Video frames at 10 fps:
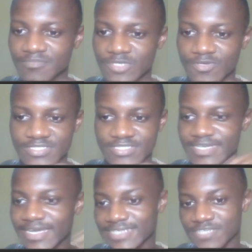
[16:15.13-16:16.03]
because
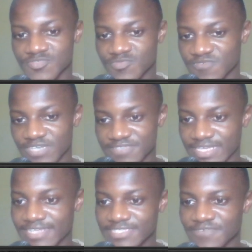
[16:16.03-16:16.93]
the knight has to move, and after
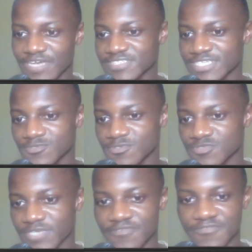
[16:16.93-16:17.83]
knight d5, he just
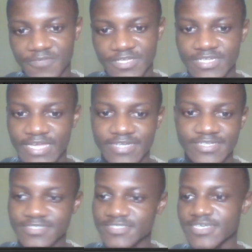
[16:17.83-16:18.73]
goes rook f3,
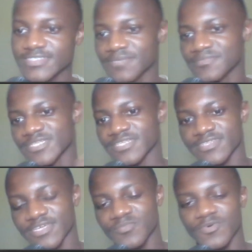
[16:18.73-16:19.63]
and he takes up the
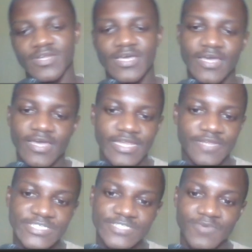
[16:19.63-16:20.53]
3rd pawn. And
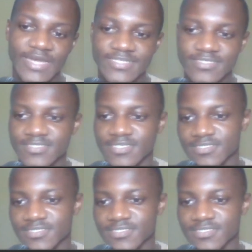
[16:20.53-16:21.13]
the reason why it's